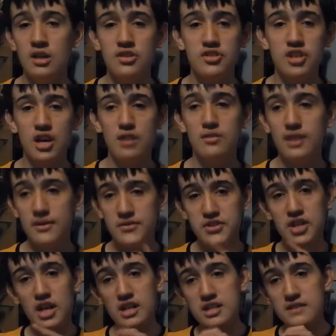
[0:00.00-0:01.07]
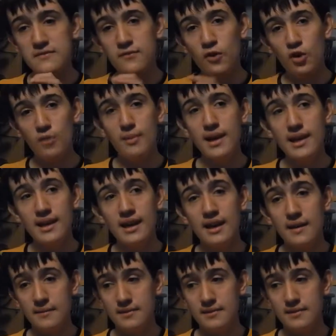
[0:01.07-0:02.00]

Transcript: So they've started building